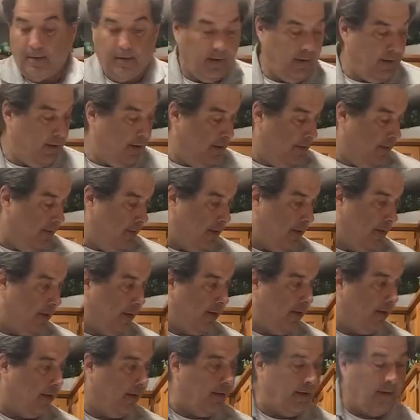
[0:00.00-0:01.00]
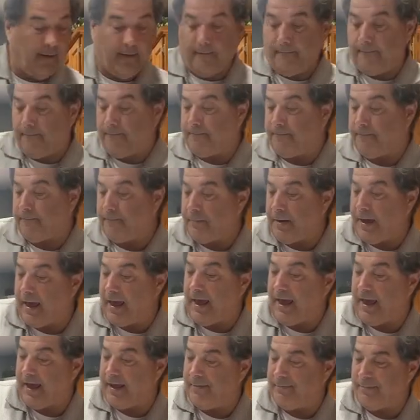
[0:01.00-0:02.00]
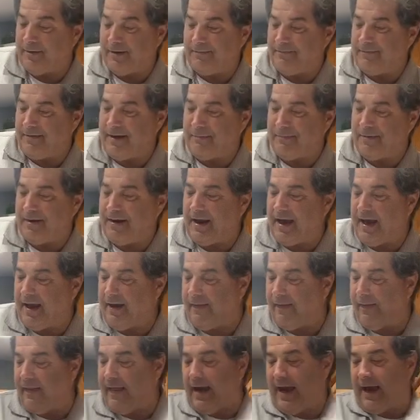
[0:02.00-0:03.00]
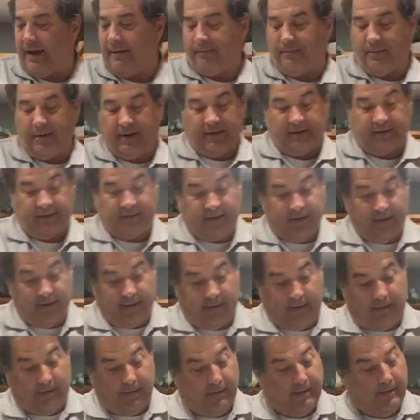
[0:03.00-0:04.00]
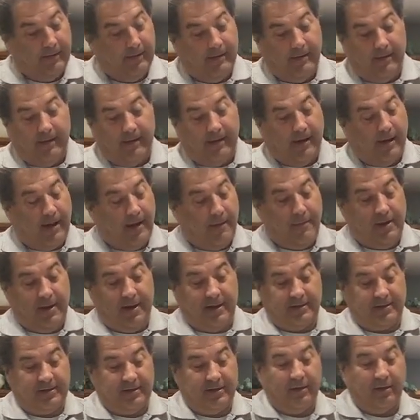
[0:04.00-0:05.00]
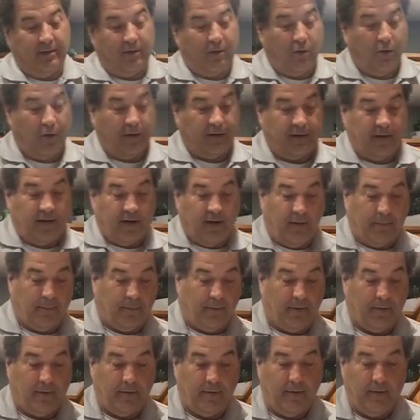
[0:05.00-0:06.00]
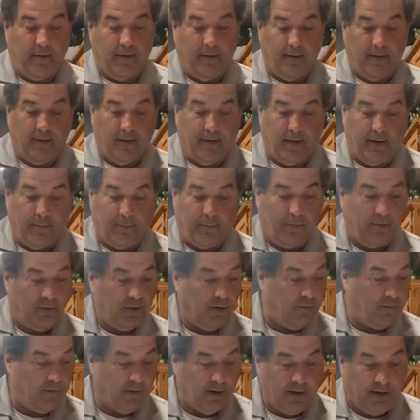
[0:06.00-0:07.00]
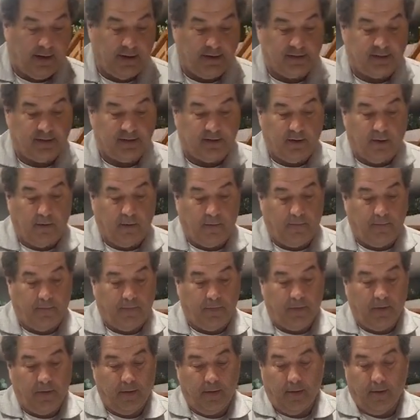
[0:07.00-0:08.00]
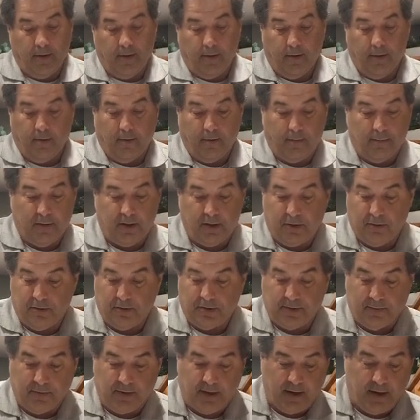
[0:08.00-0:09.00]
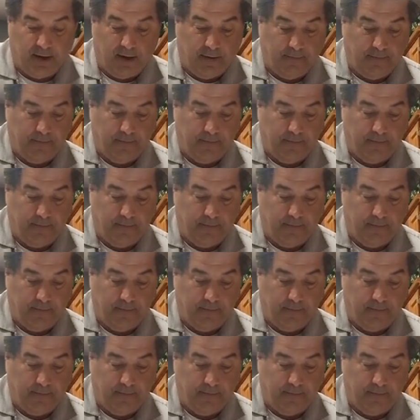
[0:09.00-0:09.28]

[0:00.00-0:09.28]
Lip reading: in the pan, but not a lot. But it's still, I mean, it still cooked it up really, really nice. So what I'm gonna do is I'm gonna